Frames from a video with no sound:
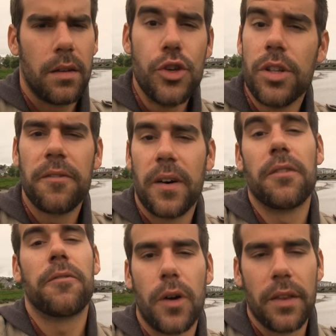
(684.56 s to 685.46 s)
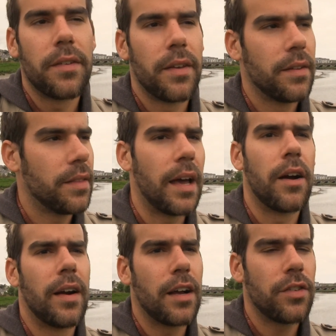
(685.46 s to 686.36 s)
unified front that
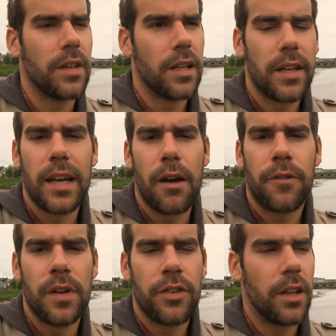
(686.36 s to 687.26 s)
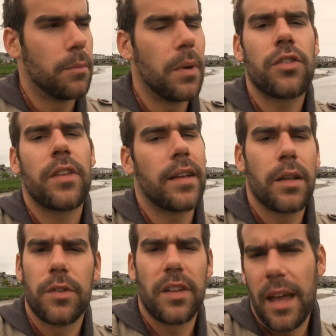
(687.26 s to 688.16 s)
are actually looking out for each other, much like
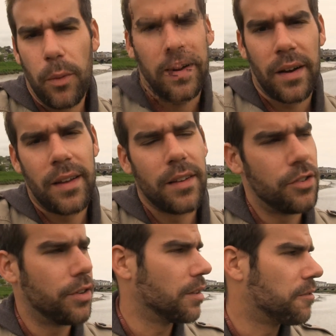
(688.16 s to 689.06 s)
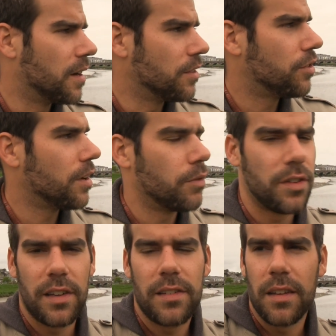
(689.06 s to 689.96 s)
there was a network during the French
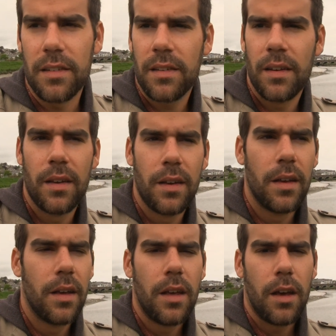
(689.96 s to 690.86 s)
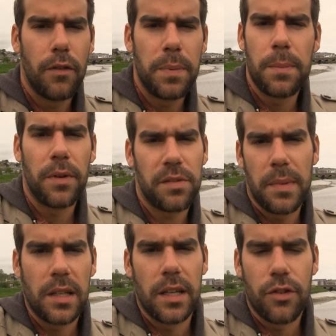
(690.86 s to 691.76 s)
resistance of people
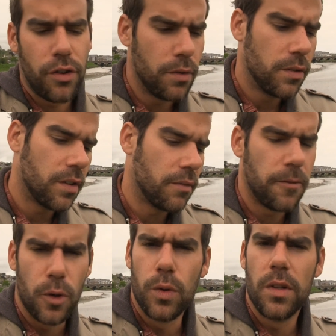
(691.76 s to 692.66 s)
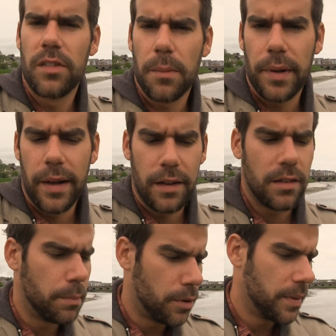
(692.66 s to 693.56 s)
smuggling Jews and food and supplies
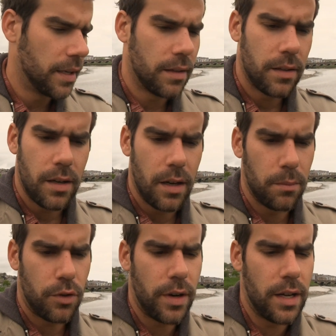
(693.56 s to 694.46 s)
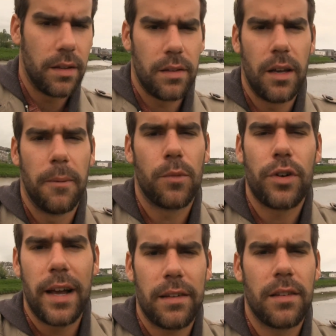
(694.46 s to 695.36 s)
and bombing train
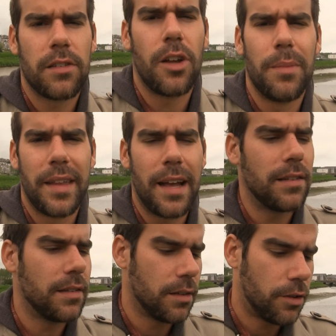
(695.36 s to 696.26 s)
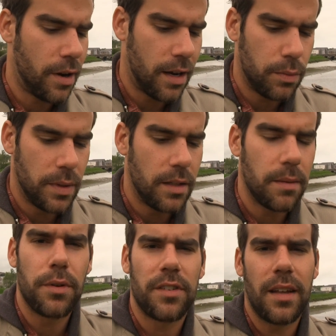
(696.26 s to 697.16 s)
tracks to stop the Nazis in their tracks. We need to
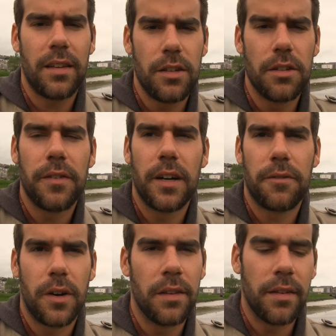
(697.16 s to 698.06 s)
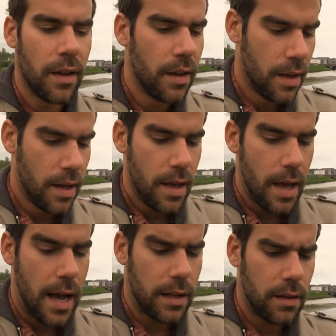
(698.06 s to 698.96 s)
present a unified front.
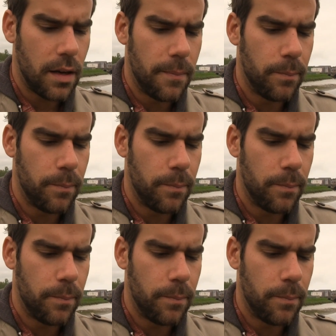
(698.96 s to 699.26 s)
And